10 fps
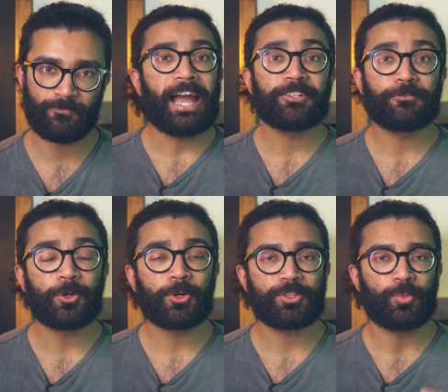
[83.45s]
And of
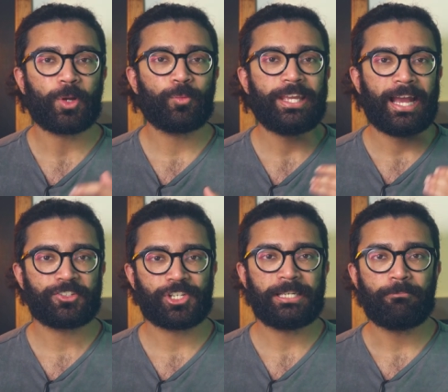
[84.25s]
course, when we
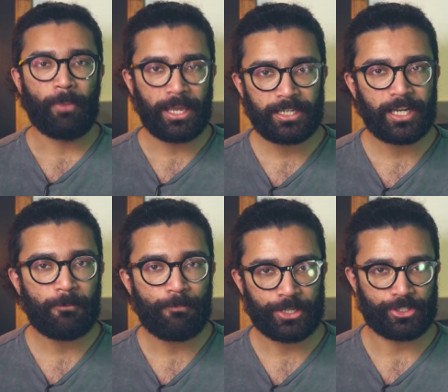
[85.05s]
actually make
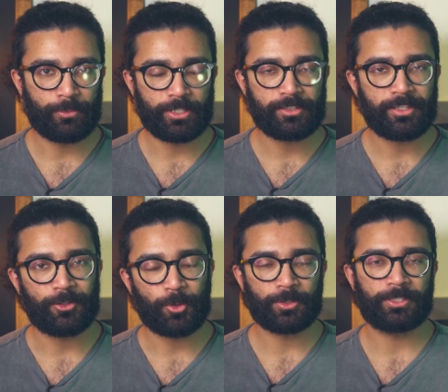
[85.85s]
a measurement
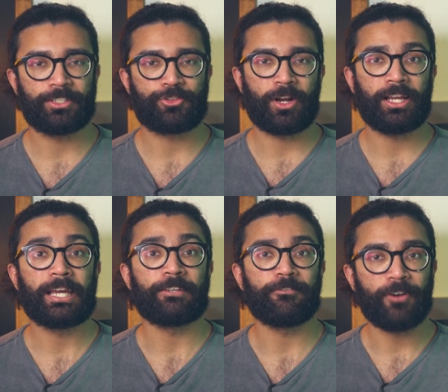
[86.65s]
in order to try
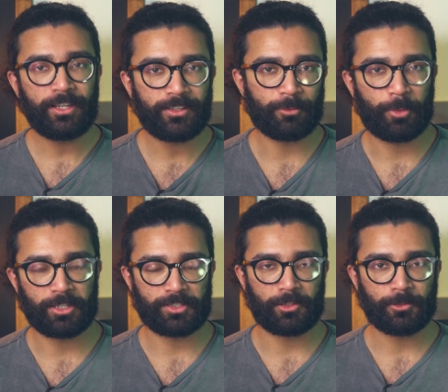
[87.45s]
and find the
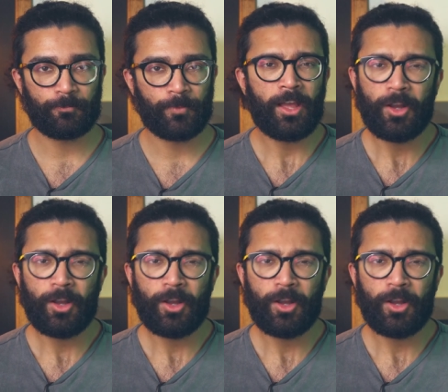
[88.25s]
particle,